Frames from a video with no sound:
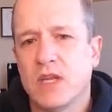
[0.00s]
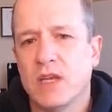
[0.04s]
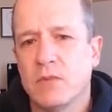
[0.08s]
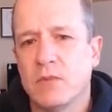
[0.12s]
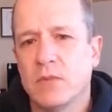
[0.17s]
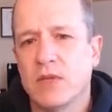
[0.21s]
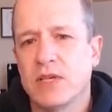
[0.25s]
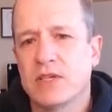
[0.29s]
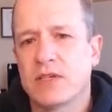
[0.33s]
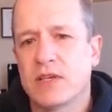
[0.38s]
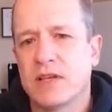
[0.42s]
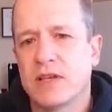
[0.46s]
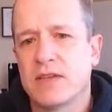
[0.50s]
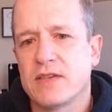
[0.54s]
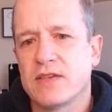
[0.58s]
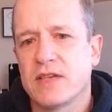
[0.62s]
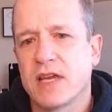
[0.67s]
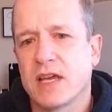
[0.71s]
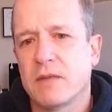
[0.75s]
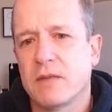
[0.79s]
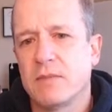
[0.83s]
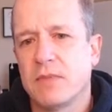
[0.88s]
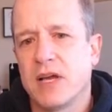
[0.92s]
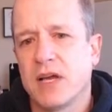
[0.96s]
Place it on
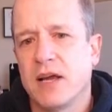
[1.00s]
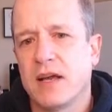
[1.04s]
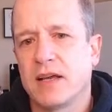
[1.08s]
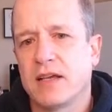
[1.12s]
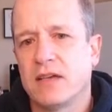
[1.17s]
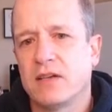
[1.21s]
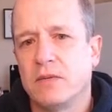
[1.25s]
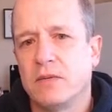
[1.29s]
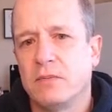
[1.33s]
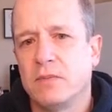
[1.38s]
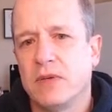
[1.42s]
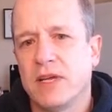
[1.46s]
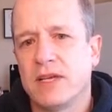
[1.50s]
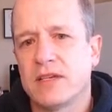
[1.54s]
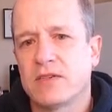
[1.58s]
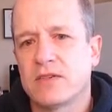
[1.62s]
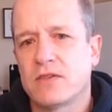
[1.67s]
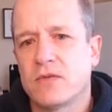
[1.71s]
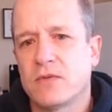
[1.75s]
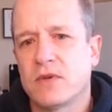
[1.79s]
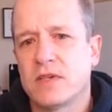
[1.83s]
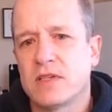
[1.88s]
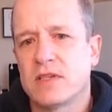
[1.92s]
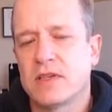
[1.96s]
second block, it'll place
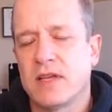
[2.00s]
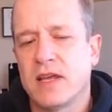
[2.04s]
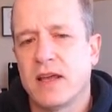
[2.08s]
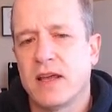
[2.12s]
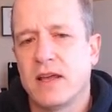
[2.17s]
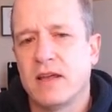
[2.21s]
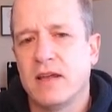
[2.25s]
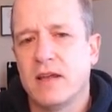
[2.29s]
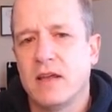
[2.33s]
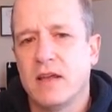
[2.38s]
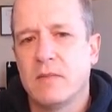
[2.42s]
towards that.